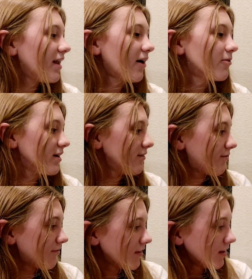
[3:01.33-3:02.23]
Now,
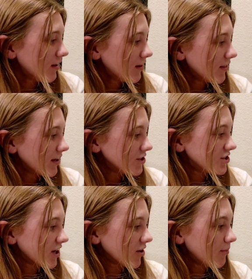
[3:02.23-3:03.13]
if they
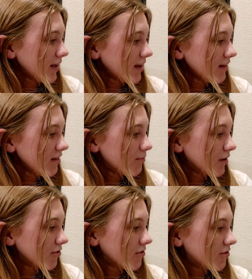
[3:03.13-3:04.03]
share bands,
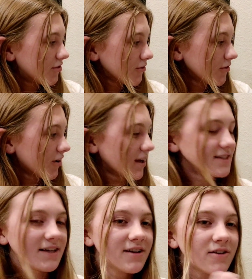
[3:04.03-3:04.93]
but they're not
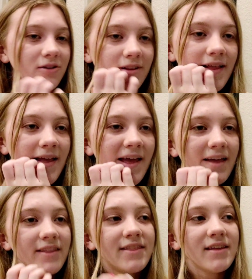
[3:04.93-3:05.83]
identical,
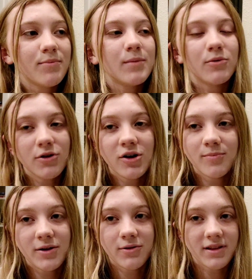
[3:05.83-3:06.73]
these people could
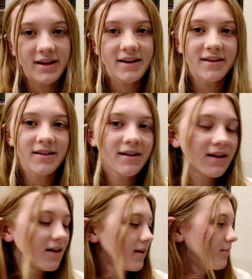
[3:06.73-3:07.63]
be related
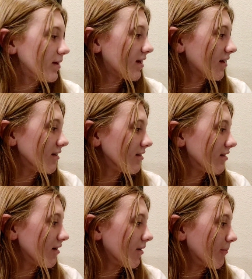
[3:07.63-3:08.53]
because,